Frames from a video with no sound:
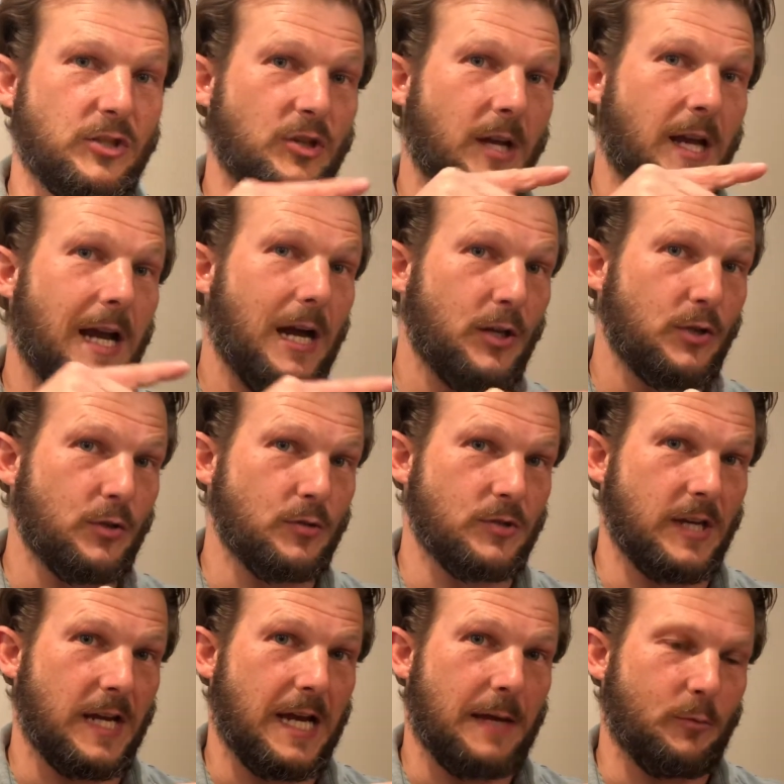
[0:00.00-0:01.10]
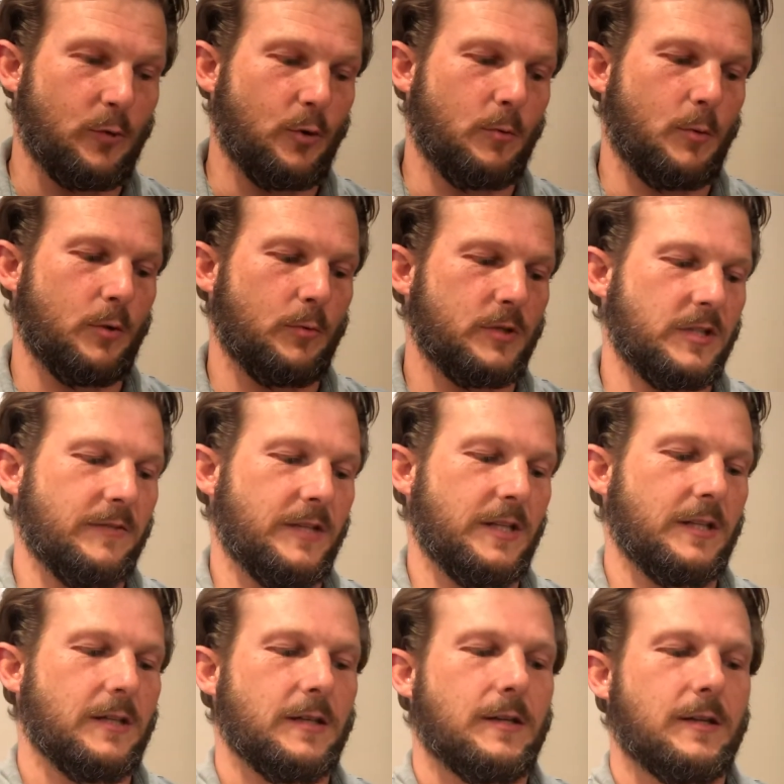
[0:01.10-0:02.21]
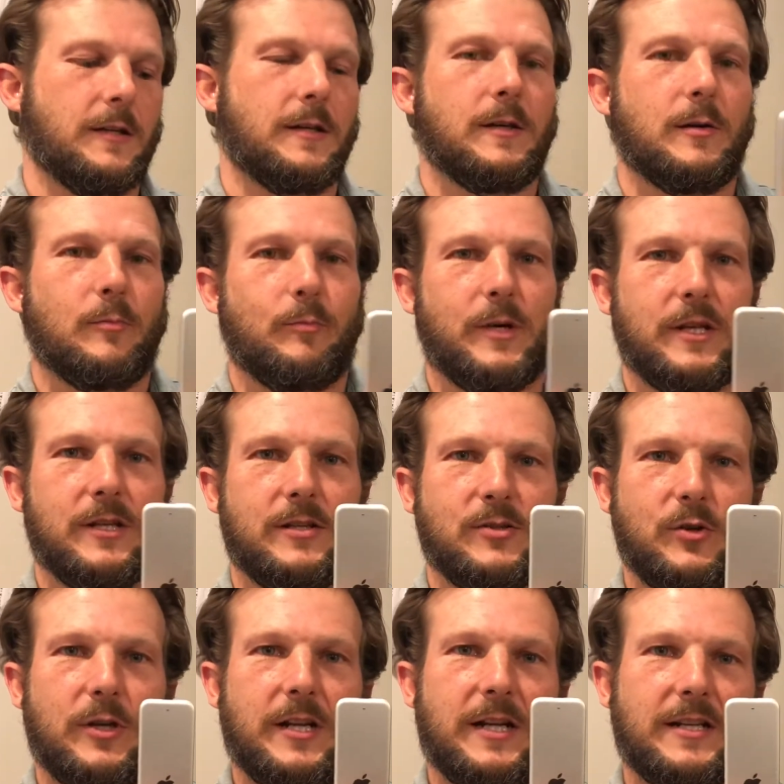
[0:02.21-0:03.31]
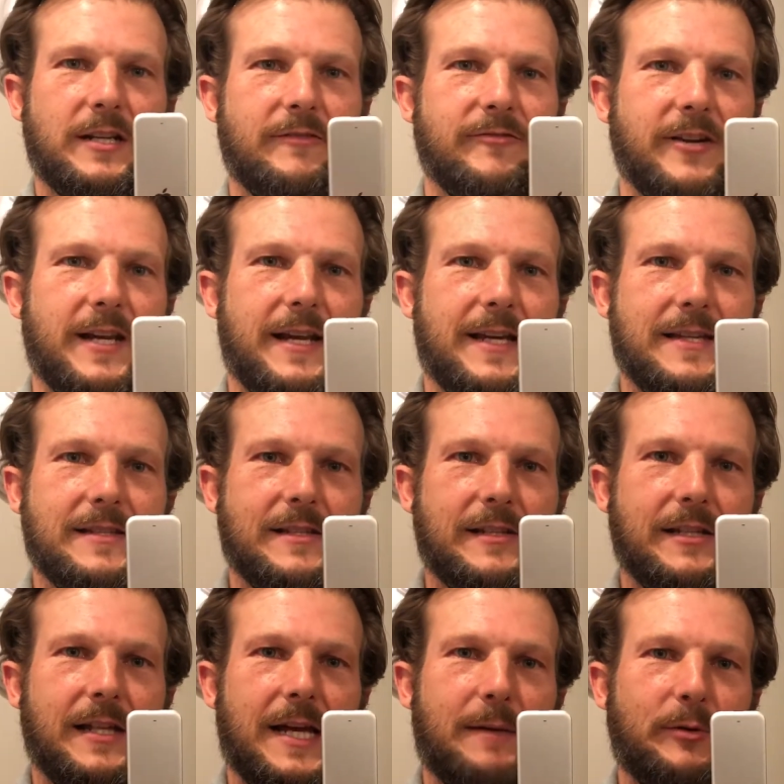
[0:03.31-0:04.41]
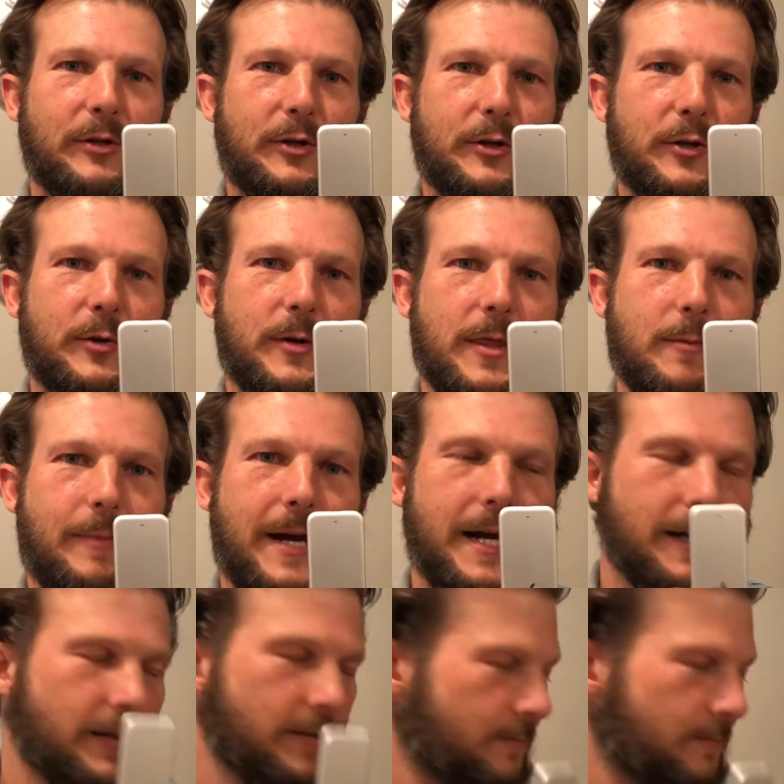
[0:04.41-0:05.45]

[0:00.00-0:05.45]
you how to use the Apple Remote TV, but so you can identify it, it has the little Apple logo on the back.